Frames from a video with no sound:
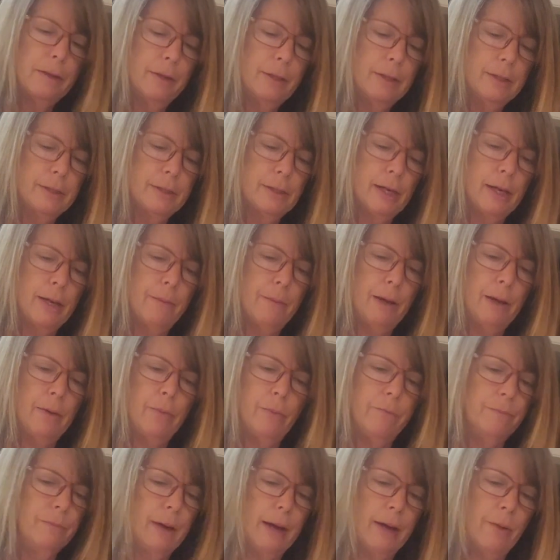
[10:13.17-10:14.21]
This time
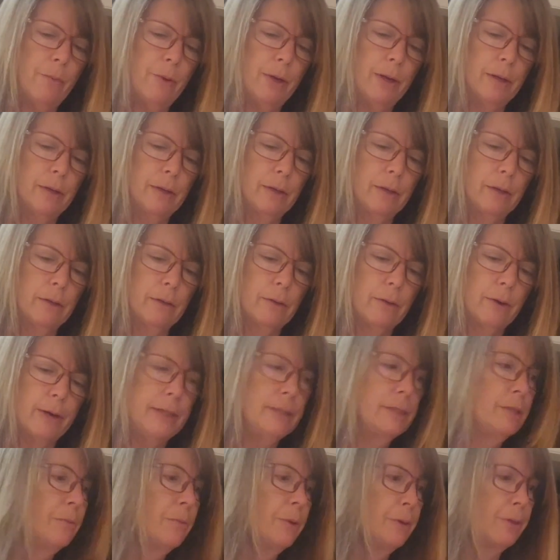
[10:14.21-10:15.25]
I went a little
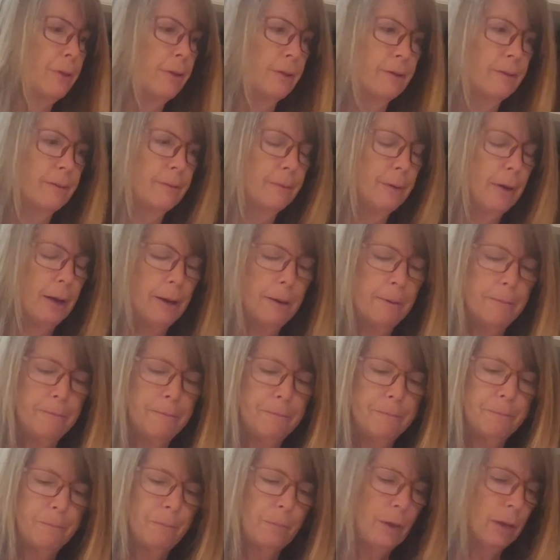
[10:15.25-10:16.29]
crazy with the
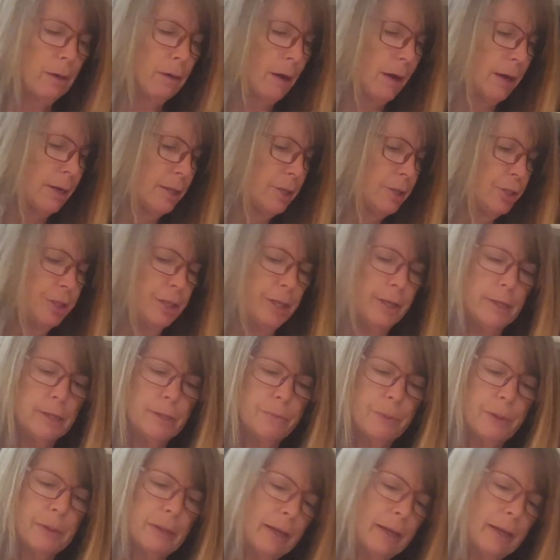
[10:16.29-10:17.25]
cottage cheese,